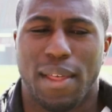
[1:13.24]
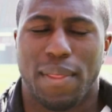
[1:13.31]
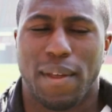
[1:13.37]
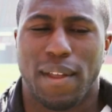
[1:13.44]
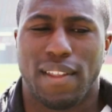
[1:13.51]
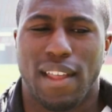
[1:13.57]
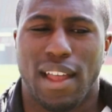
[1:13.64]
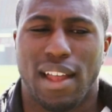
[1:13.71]
I
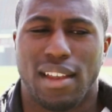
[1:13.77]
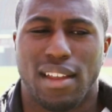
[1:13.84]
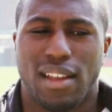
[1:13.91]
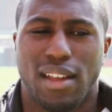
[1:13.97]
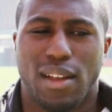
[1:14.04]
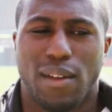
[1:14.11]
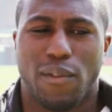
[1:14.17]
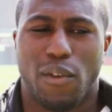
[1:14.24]
think that,
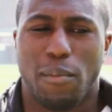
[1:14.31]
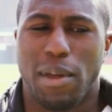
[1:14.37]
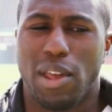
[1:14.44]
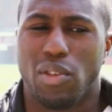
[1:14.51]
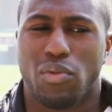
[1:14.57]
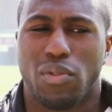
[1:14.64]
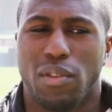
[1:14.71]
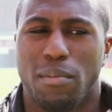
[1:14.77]
for me,
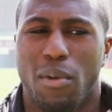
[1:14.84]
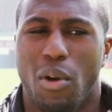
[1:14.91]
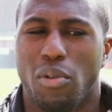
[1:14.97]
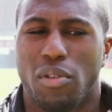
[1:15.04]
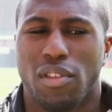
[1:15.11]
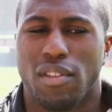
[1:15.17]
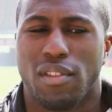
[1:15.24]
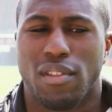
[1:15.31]
is the
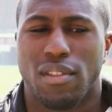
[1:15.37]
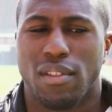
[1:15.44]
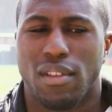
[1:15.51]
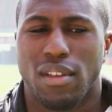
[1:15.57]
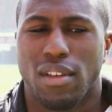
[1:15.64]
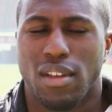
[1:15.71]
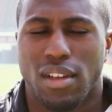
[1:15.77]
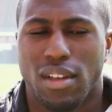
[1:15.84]
most
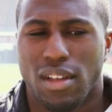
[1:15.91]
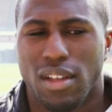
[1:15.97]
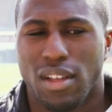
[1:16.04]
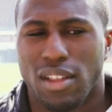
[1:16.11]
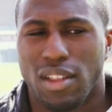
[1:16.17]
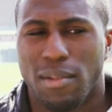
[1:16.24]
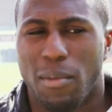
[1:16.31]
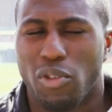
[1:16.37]

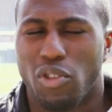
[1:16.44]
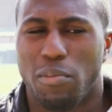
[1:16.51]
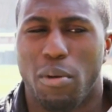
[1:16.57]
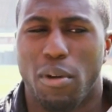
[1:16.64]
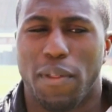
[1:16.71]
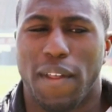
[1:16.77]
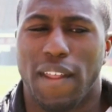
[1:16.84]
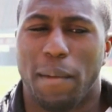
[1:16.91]

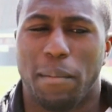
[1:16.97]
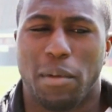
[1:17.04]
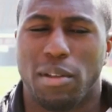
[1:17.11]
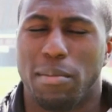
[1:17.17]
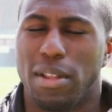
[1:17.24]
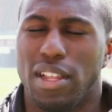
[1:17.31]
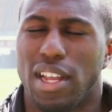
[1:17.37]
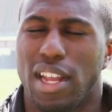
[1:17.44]
important thing that I'm
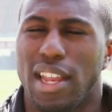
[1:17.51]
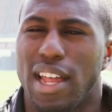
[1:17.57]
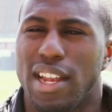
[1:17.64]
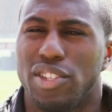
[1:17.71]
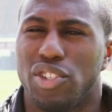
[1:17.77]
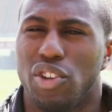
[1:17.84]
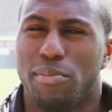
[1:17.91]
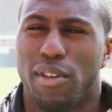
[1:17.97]
going to be looking at
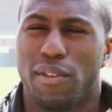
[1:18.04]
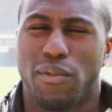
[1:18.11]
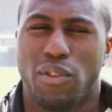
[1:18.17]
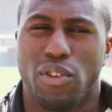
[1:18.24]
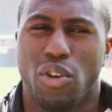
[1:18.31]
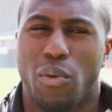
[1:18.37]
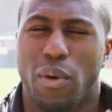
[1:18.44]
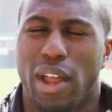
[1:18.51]
in terms of,
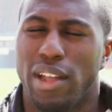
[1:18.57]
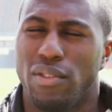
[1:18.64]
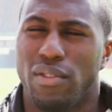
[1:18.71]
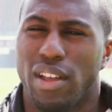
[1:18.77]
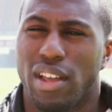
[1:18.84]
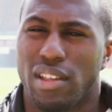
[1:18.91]
what I do